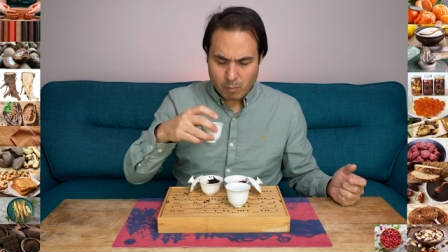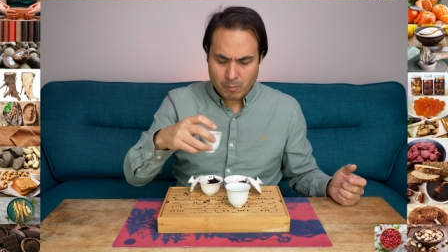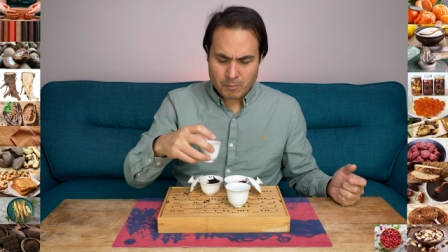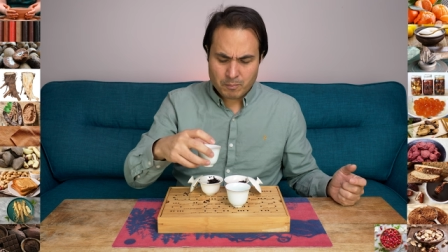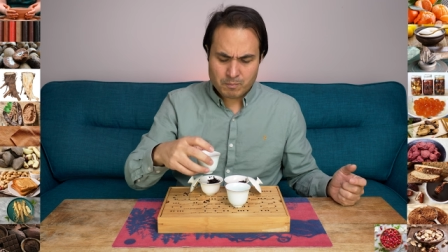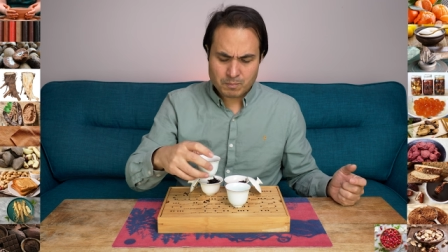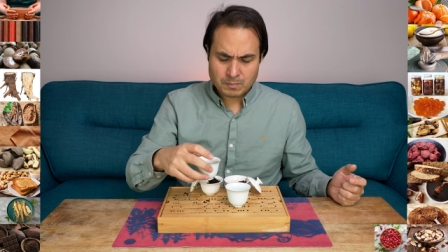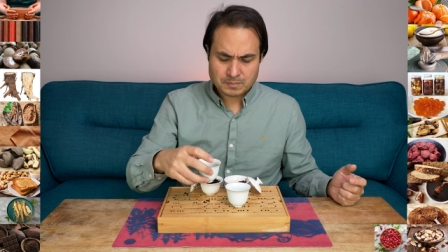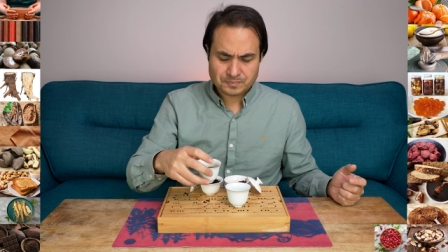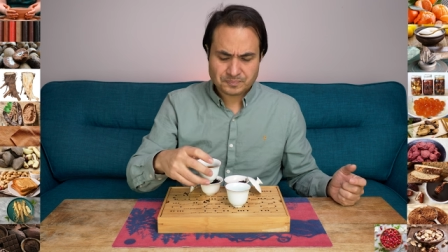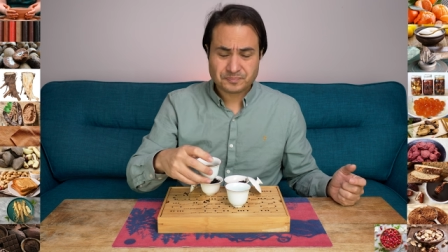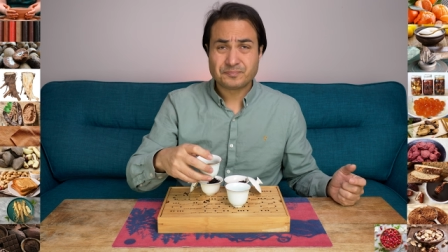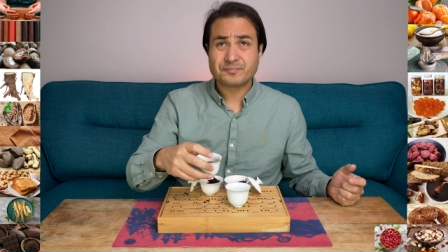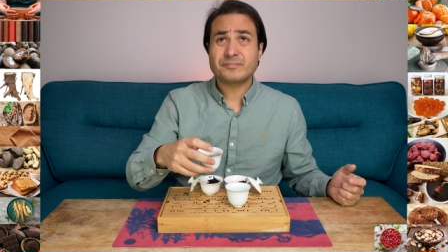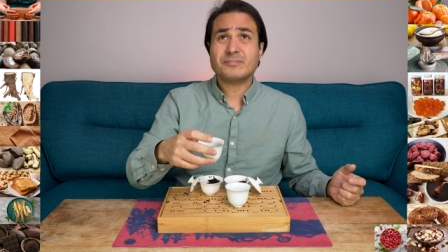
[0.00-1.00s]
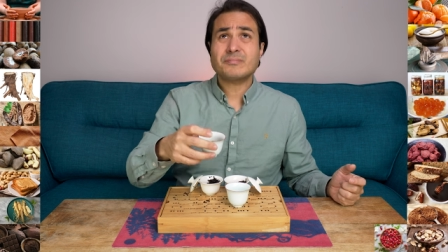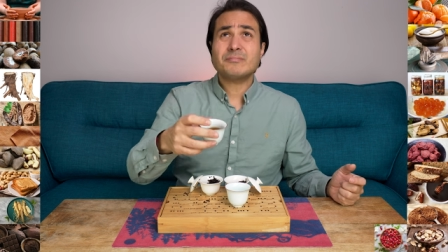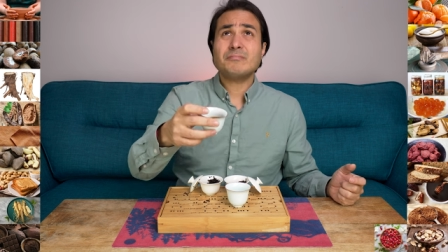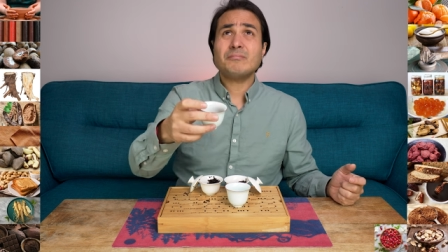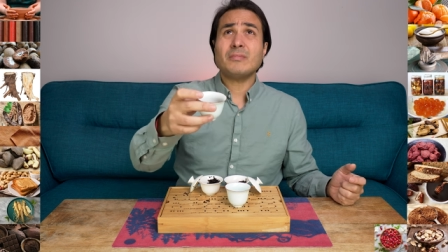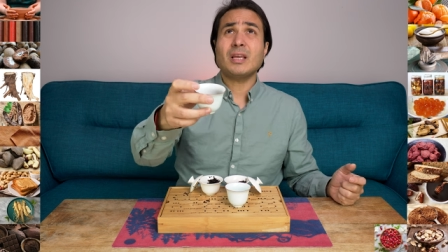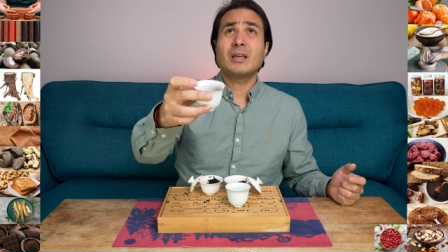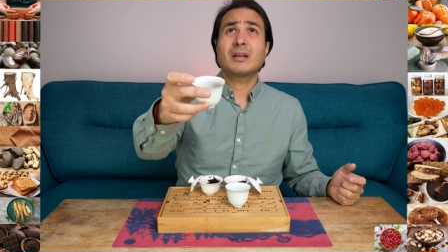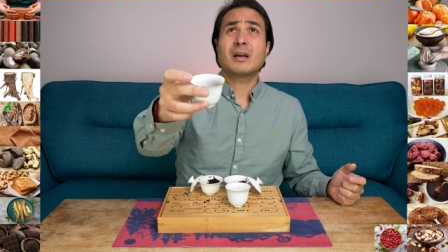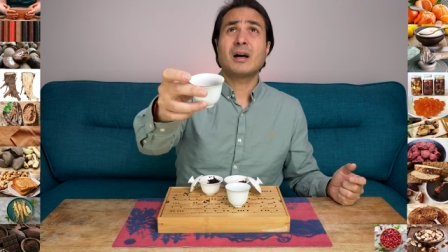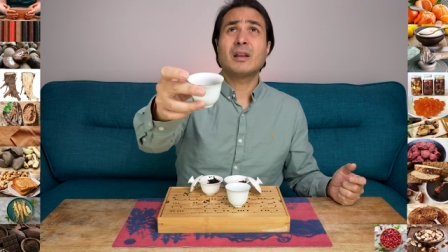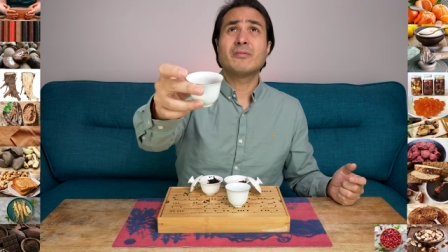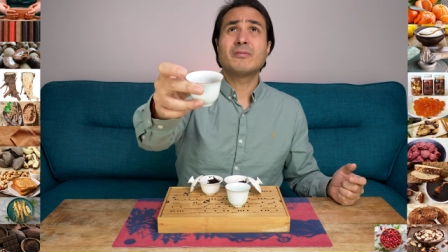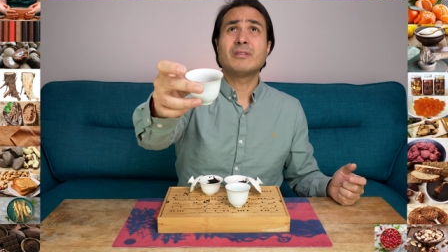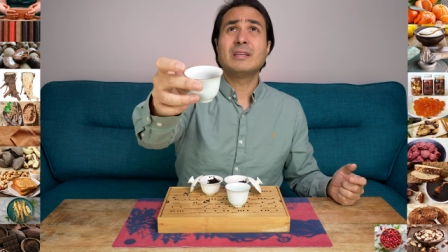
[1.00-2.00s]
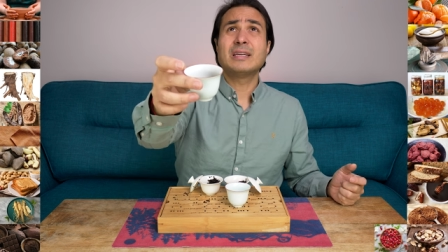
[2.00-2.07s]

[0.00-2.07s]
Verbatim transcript: Mmm, the colour of the